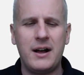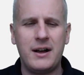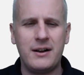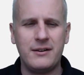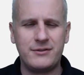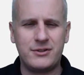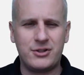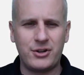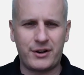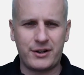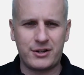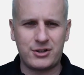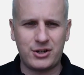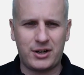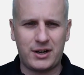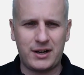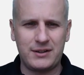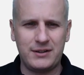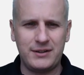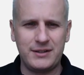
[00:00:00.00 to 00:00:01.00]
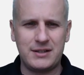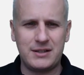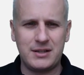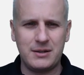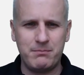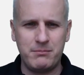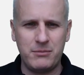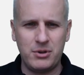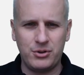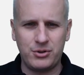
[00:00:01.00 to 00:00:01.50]
of dark chocolate
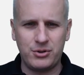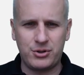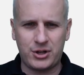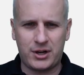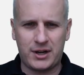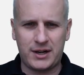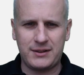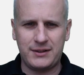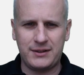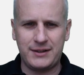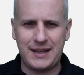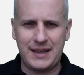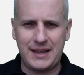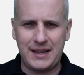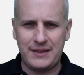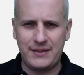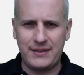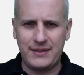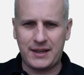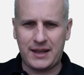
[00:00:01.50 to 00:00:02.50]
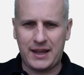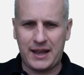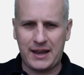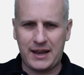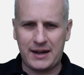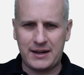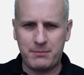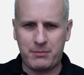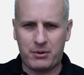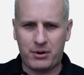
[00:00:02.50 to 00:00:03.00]
to milk chocolate in the
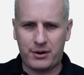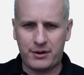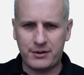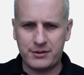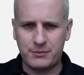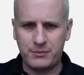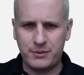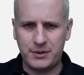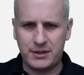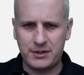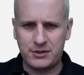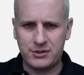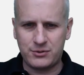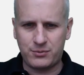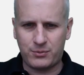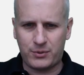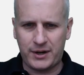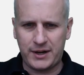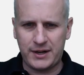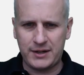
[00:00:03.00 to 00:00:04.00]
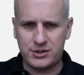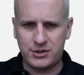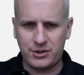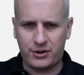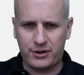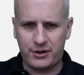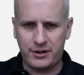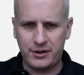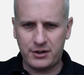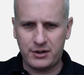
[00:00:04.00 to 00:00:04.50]
candy bar? So we could just write
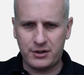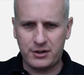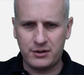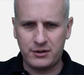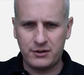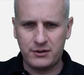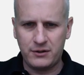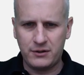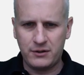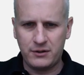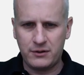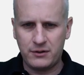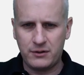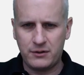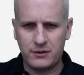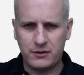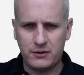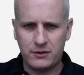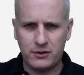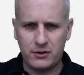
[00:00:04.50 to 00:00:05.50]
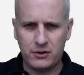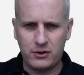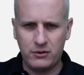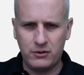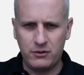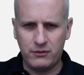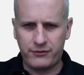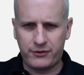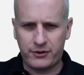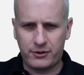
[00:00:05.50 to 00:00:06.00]
dark
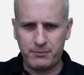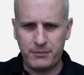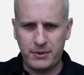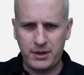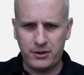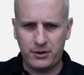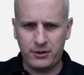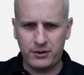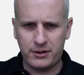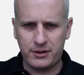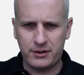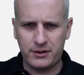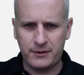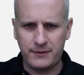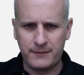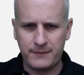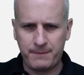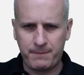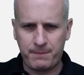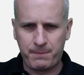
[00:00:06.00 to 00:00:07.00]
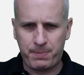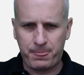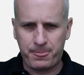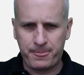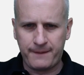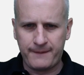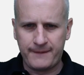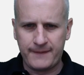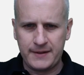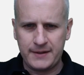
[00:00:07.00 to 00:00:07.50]
over milk
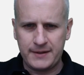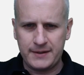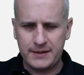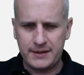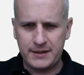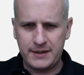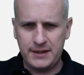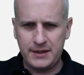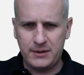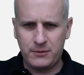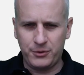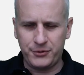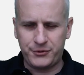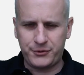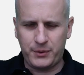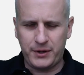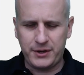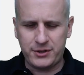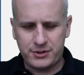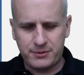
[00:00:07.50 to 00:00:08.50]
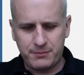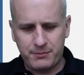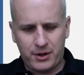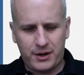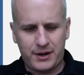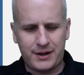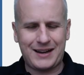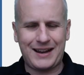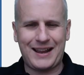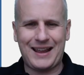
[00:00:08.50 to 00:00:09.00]
equals question
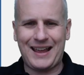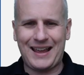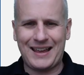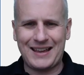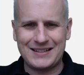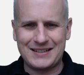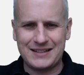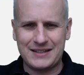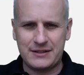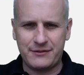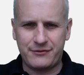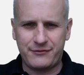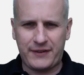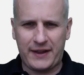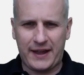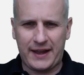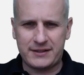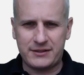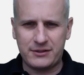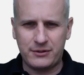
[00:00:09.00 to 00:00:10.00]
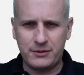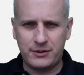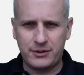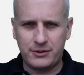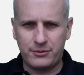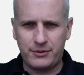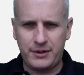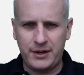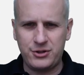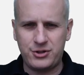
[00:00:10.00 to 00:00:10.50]
mark as a de facto
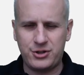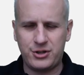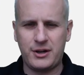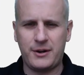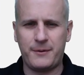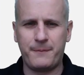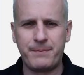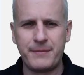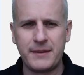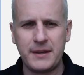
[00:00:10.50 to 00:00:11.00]
little ratio.